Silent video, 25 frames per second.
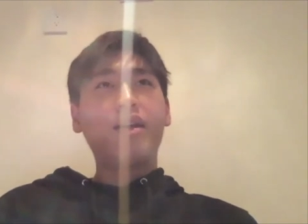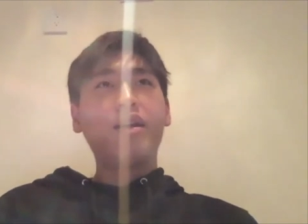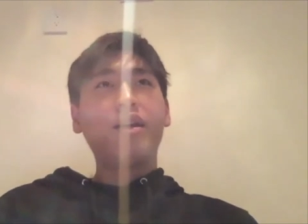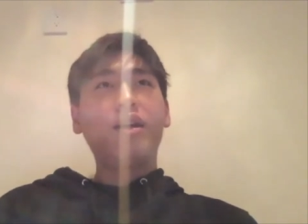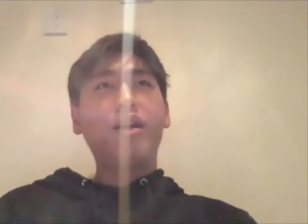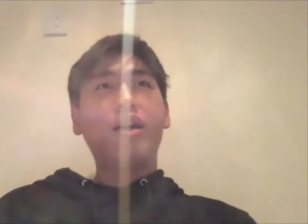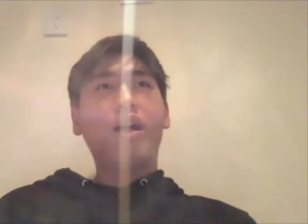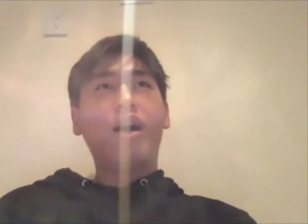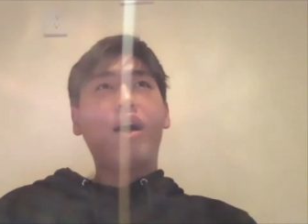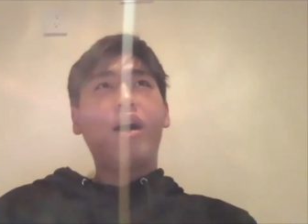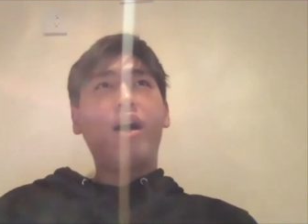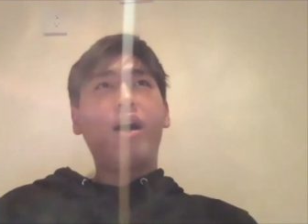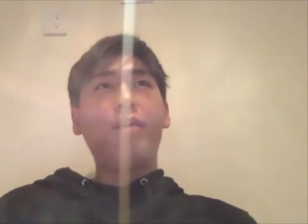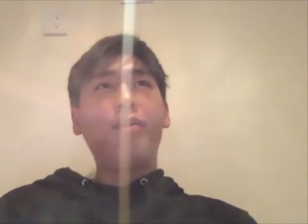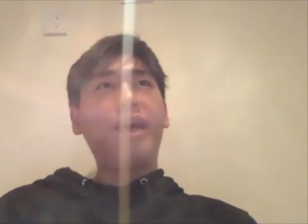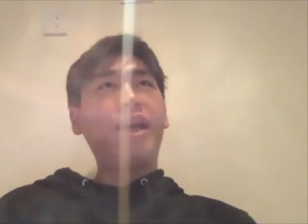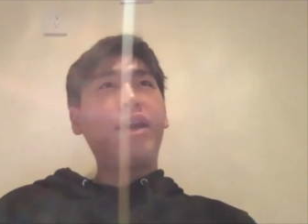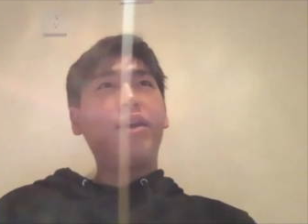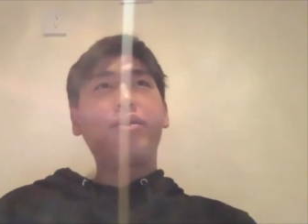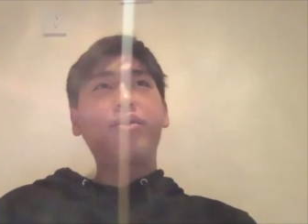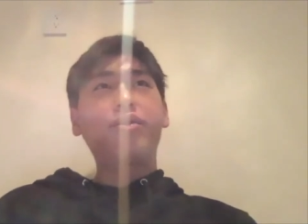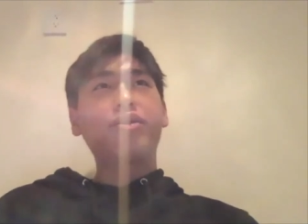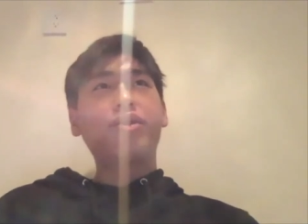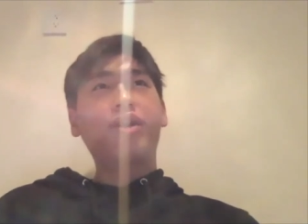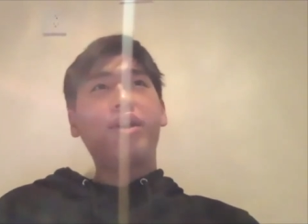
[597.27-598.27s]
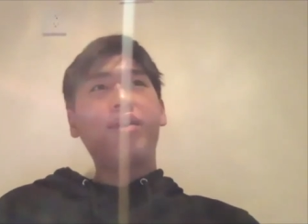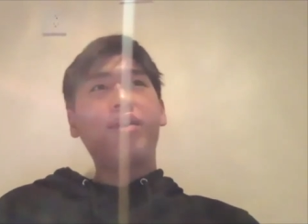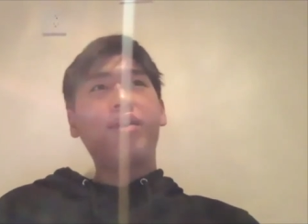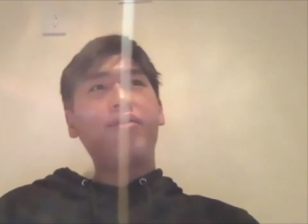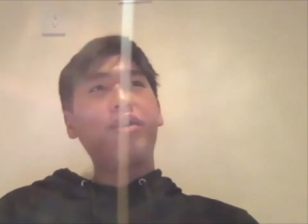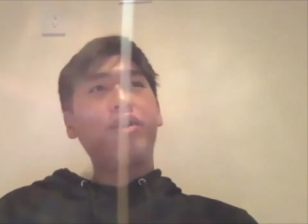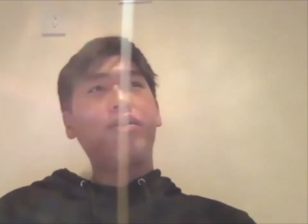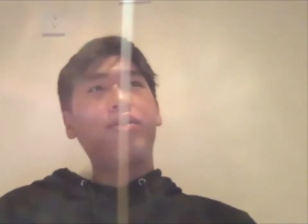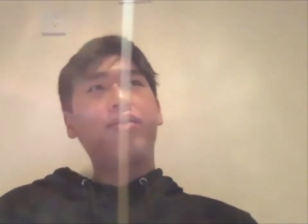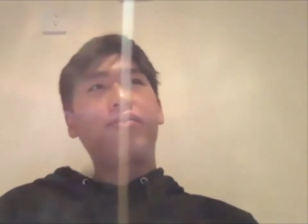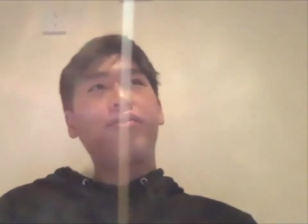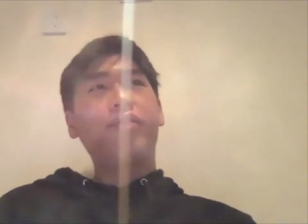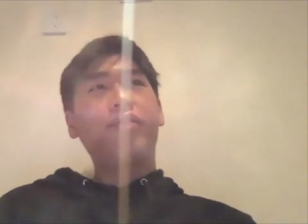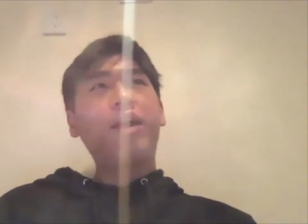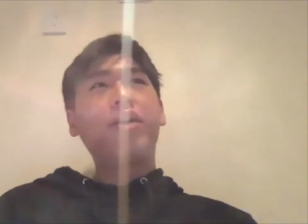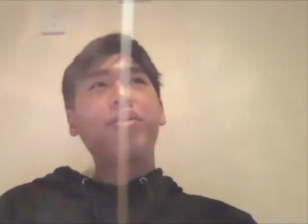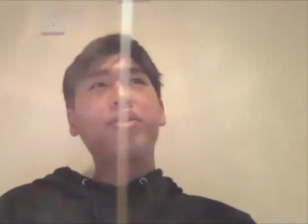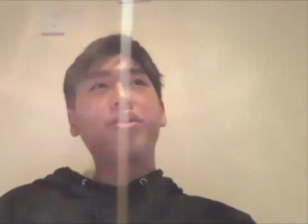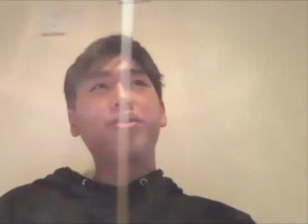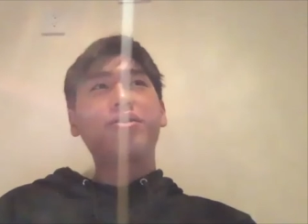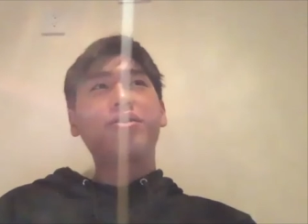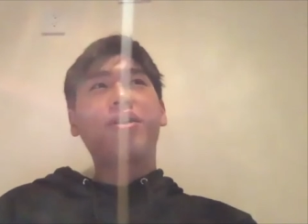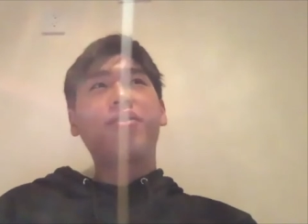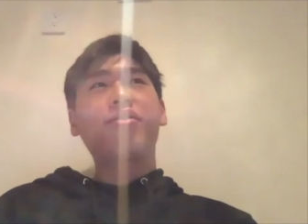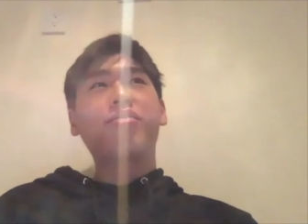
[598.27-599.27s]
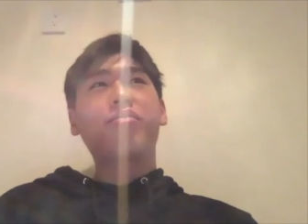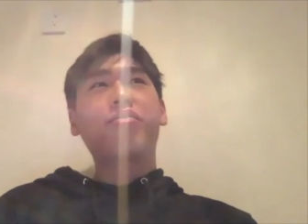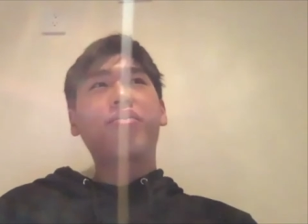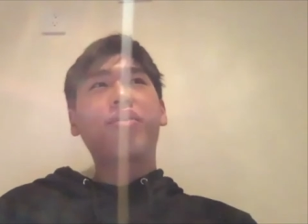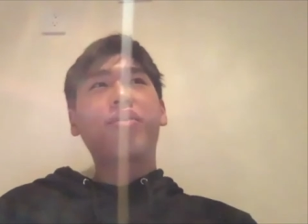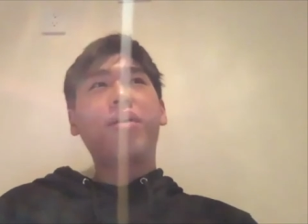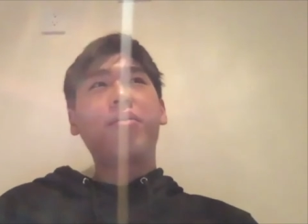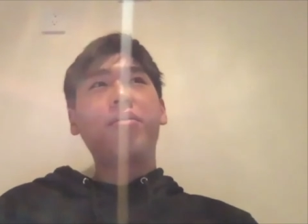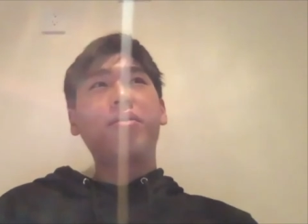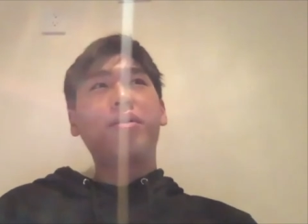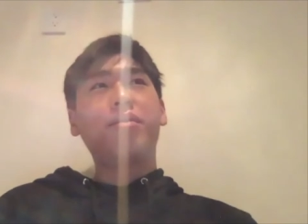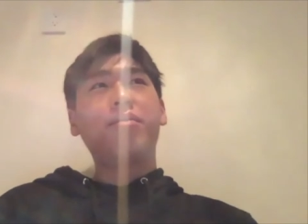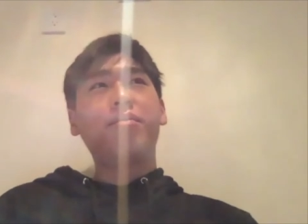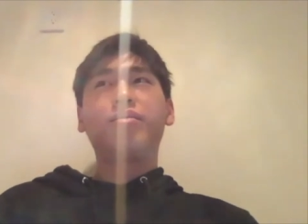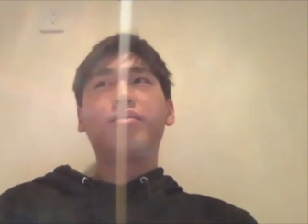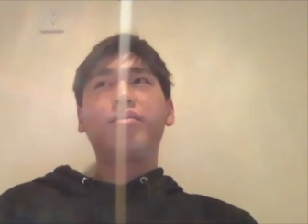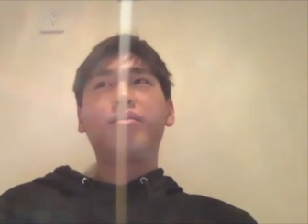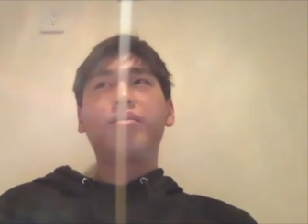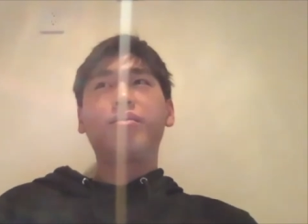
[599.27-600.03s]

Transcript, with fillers: Um, and also, if you fail to solve a problem,